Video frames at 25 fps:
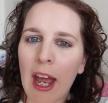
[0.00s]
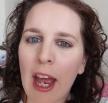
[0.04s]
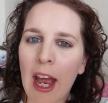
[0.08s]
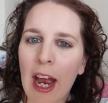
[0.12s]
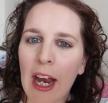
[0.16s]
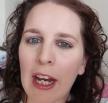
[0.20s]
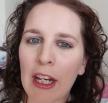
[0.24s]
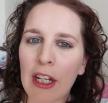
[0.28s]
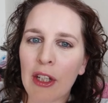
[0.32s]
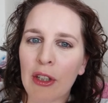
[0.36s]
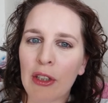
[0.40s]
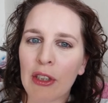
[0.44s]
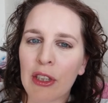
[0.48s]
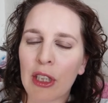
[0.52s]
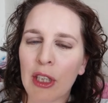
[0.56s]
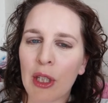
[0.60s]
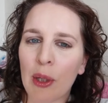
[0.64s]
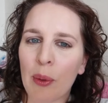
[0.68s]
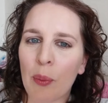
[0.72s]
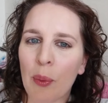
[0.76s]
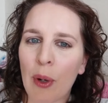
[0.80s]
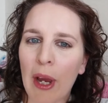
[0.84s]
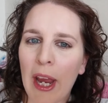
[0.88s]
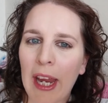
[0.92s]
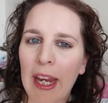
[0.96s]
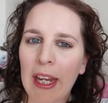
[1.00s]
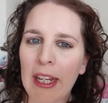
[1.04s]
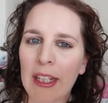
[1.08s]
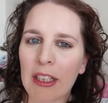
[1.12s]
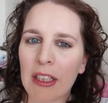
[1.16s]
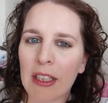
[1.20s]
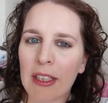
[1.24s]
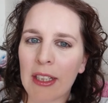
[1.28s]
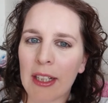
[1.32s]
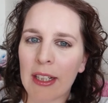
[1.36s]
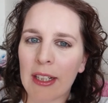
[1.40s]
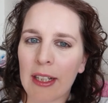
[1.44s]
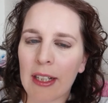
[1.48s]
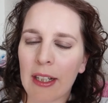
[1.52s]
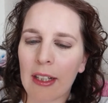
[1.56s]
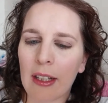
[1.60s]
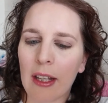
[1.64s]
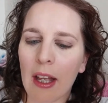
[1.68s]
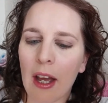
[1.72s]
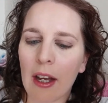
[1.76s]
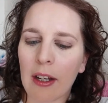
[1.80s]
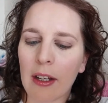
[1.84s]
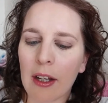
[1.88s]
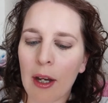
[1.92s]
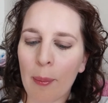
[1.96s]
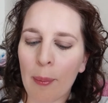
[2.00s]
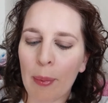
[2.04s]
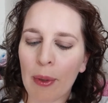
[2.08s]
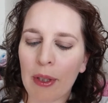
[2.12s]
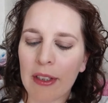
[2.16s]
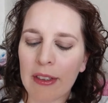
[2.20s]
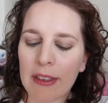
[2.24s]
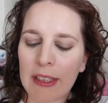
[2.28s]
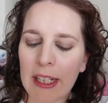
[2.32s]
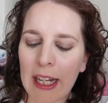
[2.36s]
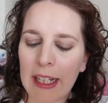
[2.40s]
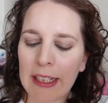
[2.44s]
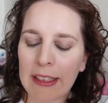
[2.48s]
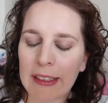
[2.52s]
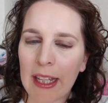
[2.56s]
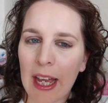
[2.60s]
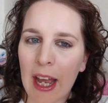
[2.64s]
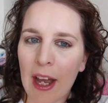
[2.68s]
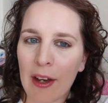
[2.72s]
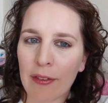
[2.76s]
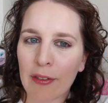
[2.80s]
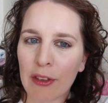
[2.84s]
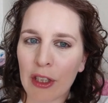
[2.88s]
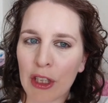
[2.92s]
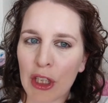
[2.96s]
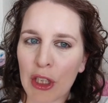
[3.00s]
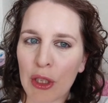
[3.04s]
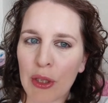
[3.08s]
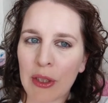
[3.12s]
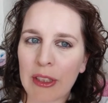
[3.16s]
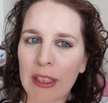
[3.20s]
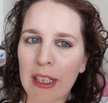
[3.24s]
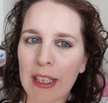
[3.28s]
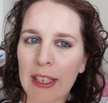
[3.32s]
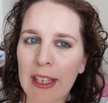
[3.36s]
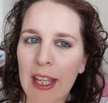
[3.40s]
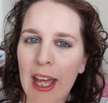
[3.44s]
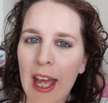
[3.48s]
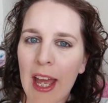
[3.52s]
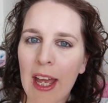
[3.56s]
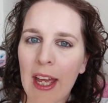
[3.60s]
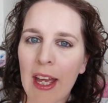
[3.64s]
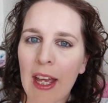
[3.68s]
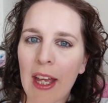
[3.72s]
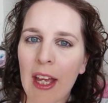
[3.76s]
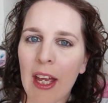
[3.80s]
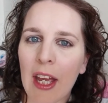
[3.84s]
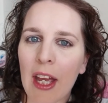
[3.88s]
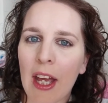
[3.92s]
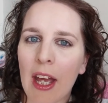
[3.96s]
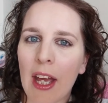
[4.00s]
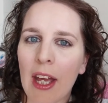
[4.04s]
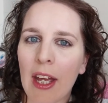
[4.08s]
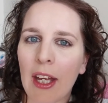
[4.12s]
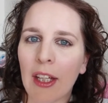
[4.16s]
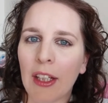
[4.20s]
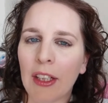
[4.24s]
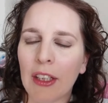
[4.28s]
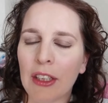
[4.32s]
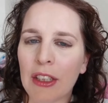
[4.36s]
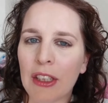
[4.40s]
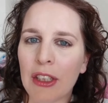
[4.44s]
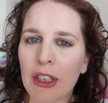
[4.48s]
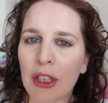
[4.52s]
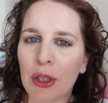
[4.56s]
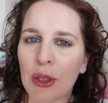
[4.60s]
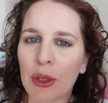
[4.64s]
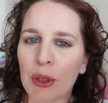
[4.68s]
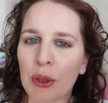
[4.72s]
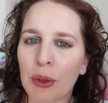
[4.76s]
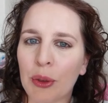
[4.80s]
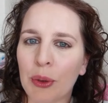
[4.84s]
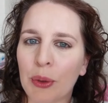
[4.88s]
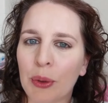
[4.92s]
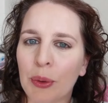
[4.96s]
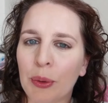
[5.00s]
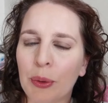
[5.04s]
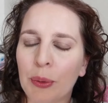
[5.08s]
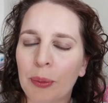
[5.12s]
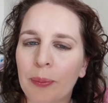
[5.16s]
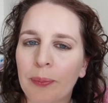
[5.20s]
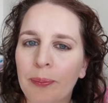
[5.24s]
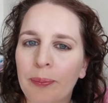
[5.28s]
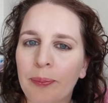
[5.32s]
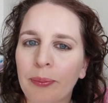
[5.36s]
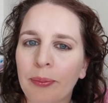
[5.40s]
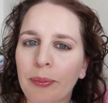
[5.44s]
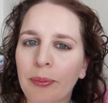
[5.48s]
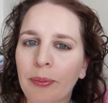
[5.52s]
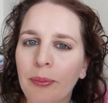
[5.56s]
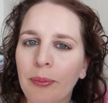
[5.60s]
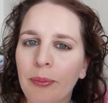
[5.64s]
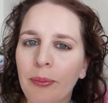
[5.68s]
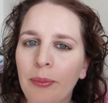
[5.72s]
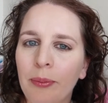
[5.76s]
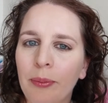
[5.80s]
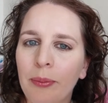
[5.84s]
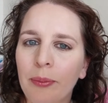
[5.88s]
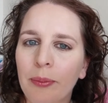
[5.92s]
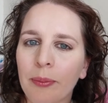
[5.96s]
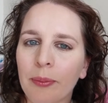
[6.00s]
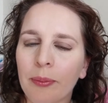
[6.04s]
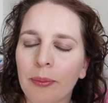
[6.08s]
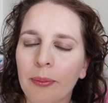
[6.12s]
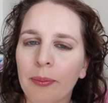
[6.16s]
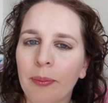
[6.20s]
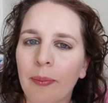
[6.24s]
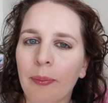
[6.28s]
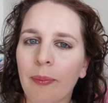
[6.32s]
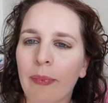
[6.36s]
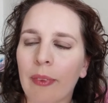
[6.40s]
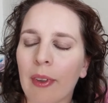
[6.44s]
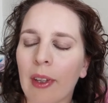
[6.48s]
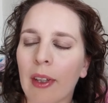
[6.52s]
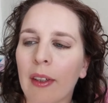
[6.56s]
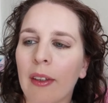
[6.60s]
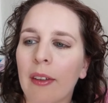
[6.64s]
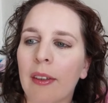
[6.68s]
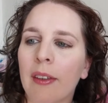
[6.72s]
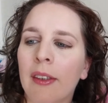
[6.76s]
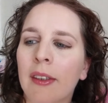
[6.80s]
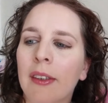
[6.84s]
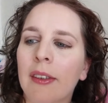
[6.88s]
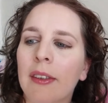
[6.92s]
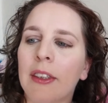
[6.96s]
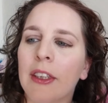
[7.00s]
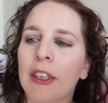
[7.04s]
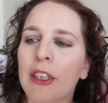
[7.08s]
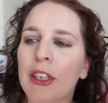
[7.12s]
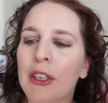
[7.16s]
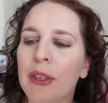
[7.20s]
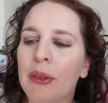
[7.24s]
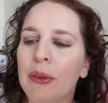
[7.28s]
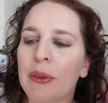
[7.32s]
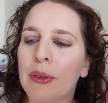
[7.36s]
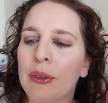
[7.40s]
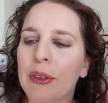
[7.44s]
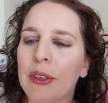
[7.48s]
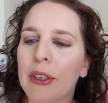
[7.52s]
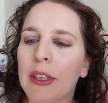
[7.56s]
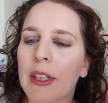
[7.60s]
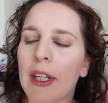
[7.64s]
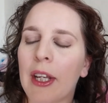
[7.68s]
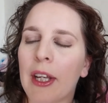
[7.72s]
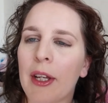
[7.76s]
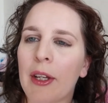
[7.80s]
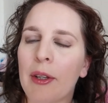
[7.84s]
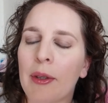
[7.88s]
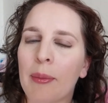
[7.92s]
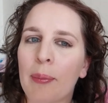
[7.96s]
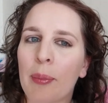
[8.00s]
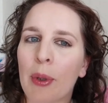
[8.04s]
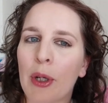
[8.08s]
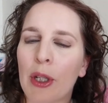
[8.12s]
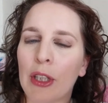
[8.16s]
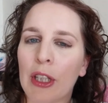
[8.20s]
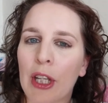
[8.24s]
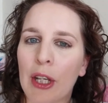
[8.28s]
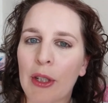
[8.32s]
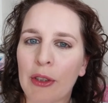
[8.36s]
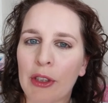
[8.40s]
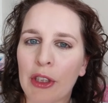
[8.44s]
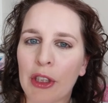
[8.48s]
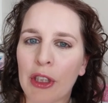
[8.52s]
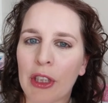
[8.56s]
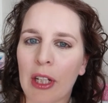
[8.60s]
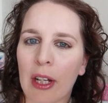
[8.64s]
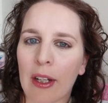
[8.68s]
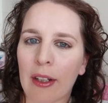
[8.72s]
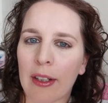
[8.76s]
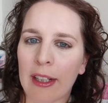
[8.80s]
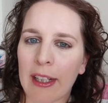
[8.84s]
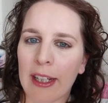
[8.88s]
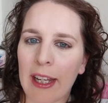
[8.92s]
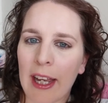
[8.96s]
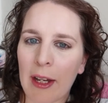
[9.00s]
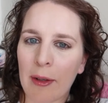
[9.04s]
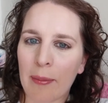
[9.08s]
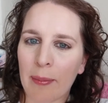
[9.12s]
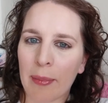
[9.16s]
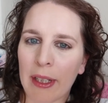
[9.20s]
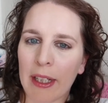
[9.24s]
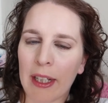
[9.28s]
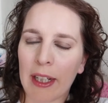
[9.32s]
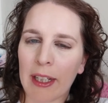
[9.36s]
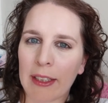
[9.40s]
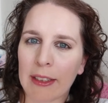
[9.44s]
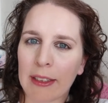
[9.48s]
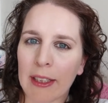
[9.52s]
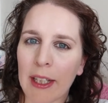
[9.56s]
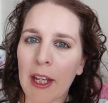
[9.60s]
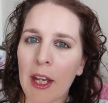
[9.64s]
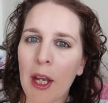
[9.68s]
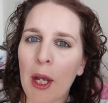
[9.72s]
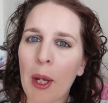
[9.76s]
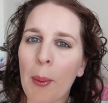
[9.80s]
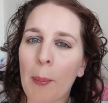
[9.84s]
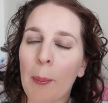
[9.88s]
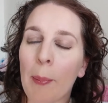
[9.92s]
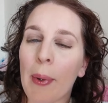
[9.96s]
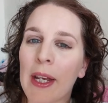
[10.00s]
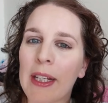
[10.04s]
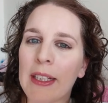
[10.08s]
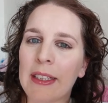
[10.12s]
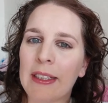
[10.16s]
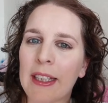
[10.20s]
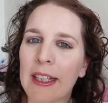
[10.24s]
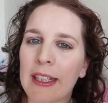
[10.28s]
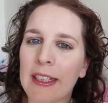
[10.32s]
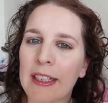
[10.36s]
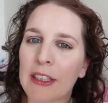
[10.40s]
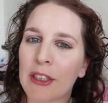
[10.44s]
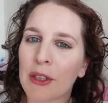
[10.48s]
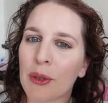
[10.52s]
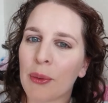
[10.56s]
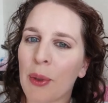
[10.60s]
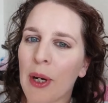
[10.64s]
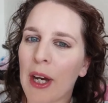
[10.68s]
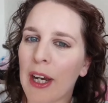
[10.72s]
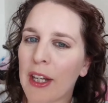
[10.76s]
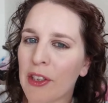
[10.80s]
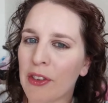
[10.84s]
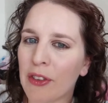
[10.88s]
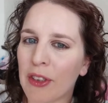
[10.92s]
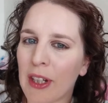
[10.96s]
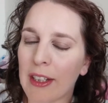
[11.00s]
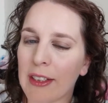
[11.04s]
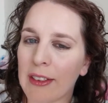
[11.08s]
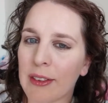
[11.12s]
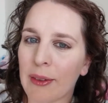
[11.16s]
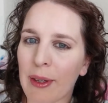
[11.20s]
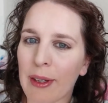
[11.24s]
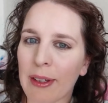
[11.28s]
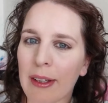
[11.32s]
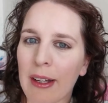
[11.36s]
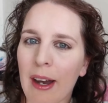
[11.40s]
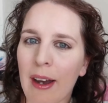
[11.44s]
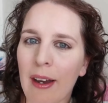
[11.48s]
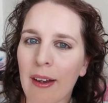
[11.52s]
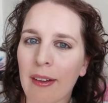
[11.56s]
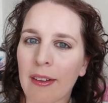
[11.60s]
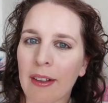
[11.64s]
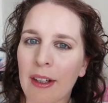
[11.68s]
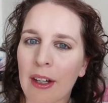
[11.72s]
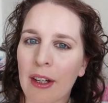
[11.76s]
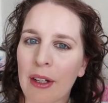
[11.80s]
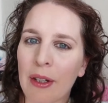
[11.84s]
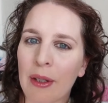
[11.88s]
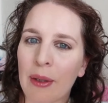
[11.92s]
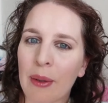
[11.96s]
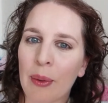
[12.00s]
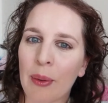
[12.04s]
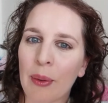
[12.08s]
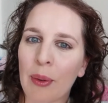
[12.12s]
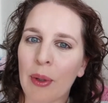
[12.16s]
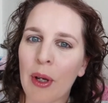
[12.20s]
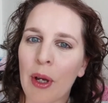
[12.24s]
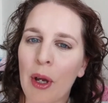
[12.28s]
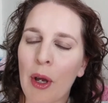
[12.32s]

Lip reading: I usually wait till a couple of days after using that to put lotion on again, because my skin is quite dry, so I can't go